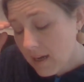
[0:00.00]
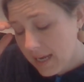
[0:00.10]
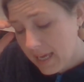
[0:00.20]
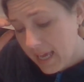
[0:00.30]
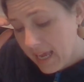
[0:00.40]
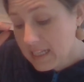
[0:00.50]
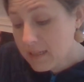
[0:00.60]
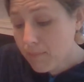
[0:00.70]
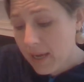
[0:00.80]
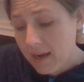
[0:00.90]
"I
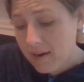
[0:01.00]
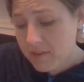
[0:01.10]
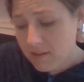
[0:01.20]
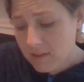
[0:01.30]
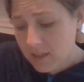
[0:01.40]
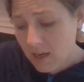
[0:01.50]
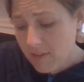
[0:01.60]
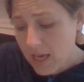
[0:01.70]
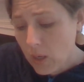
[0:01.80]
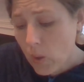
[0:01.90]
can't bear the look of
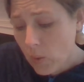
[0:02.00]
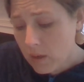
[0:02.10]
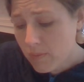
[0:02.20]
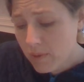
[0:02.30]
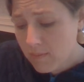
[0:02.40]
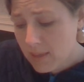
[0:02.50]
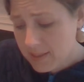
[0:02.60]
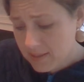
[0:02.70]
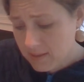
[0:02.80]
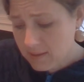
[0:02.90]
that horrible
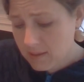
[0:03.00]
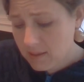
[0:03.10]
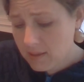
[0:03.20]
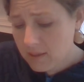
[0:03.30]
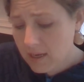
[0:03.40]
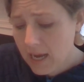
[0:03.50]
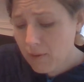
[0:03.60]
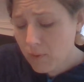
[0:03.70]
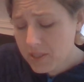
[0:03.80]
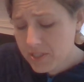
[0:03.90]
muzzle. I
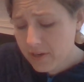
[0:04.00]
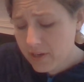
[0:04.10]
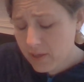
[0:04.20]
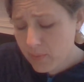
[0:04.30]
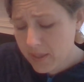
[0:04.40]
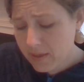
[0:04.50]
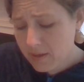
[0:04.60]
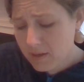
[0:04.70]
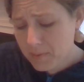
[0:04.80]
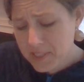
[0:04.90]
wonder, could we
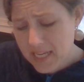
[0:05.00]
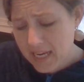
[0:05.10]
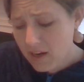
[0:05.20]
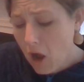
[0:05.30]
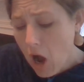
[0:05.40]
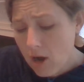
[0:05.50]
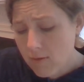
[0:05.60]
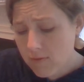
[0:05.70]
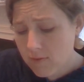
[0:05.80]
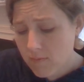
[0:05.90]
take it
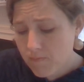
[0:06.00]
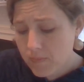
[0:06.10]
off?"